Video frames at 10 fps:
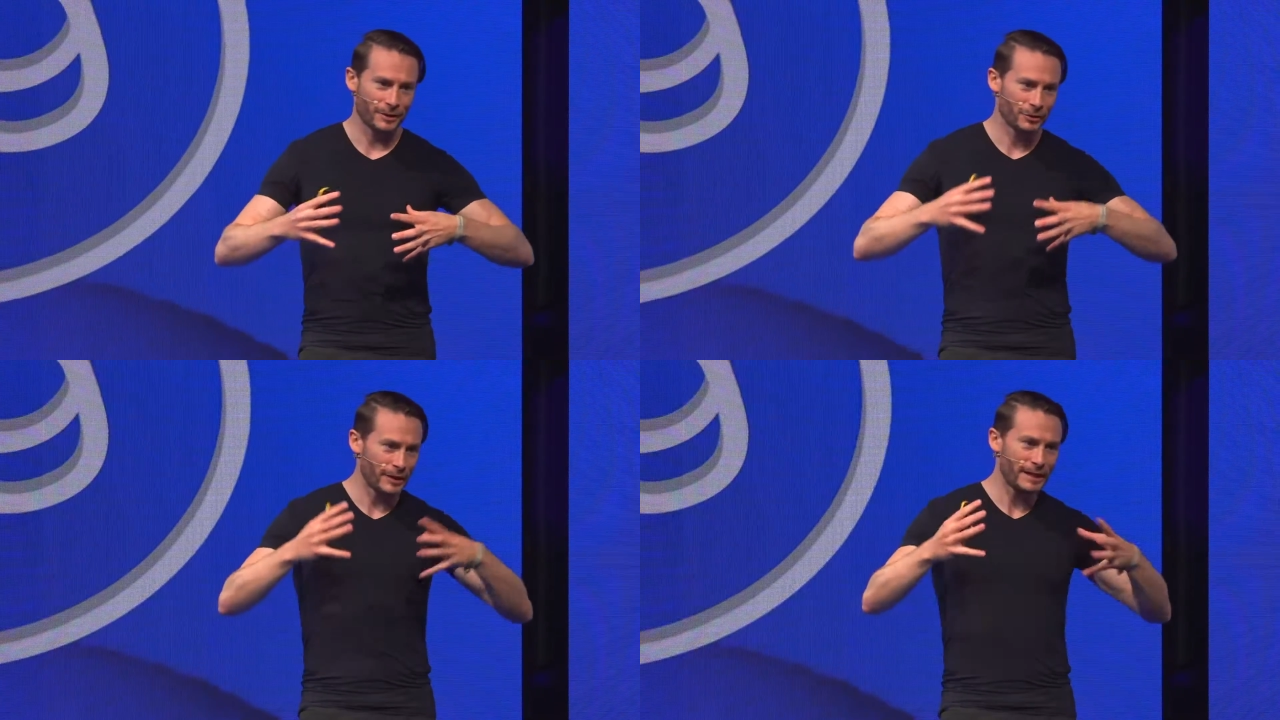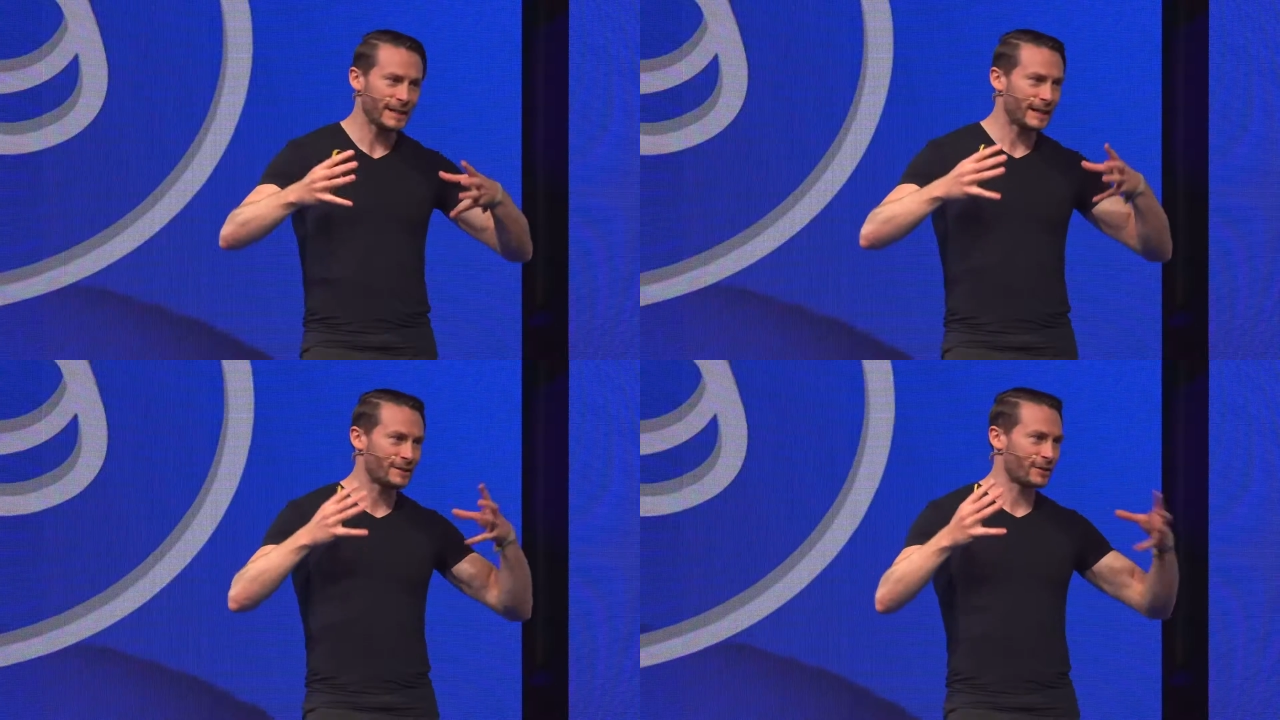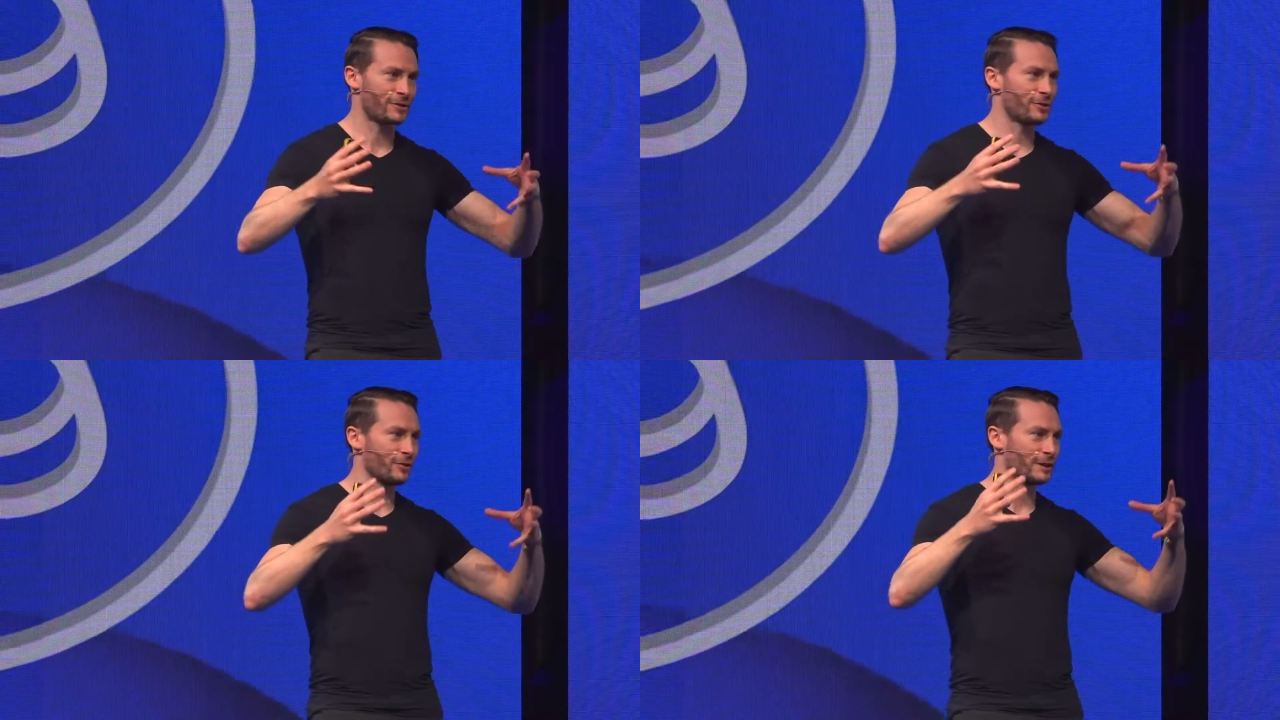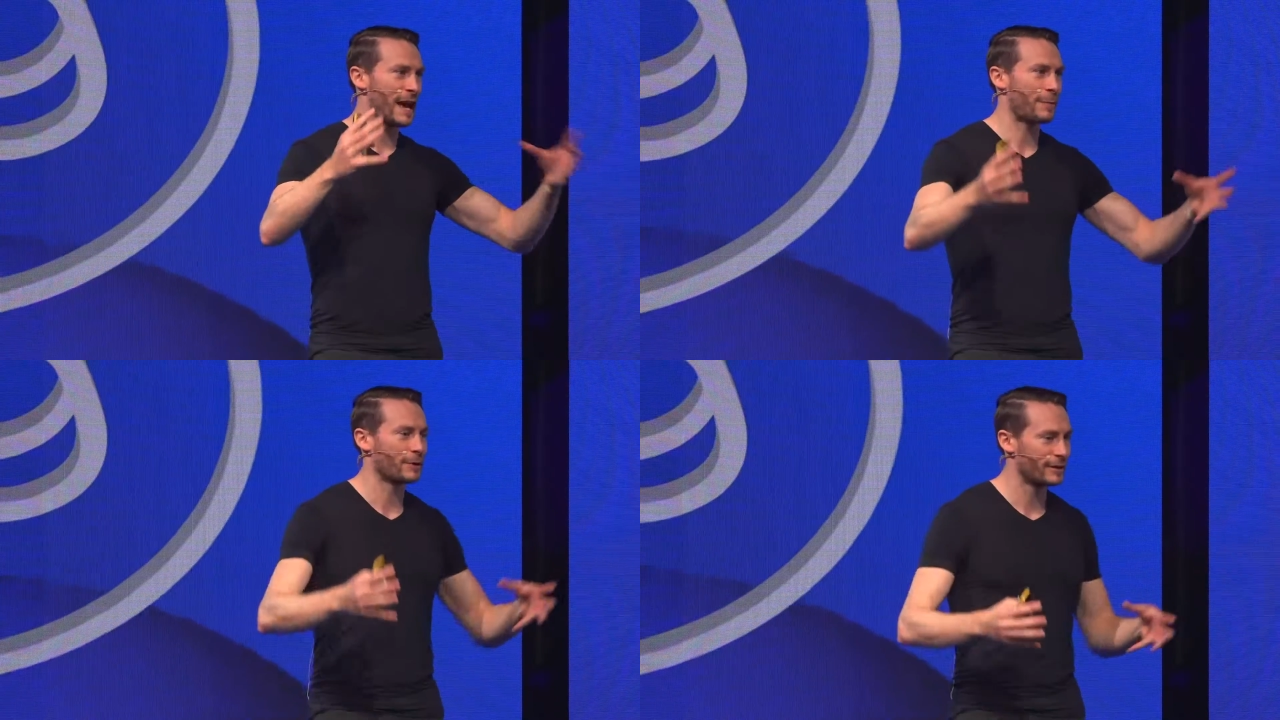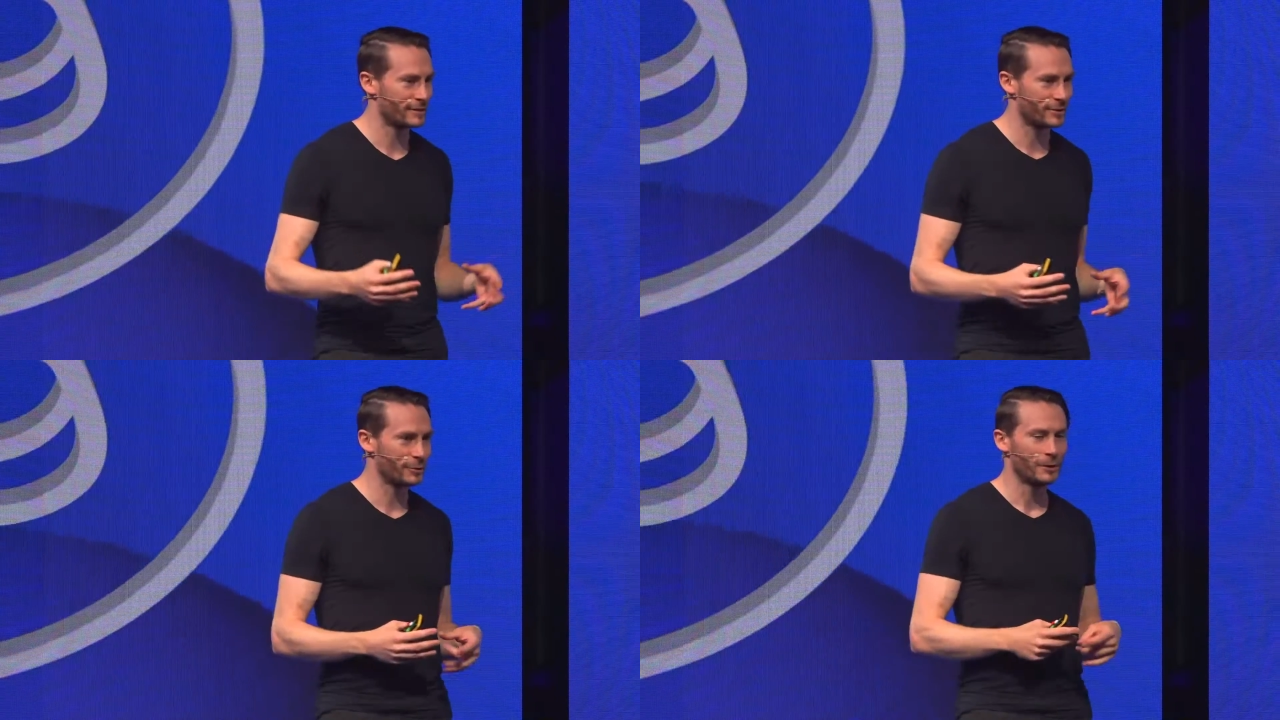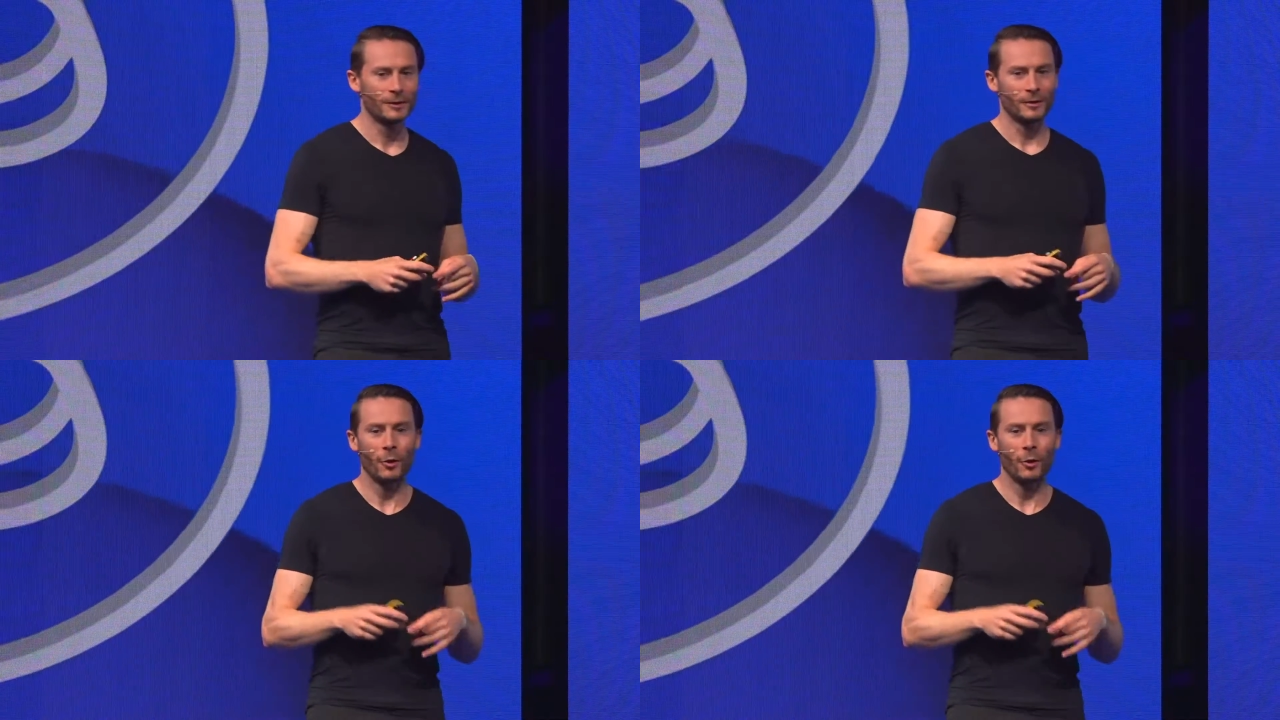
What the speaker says: greedy industrial capitalist who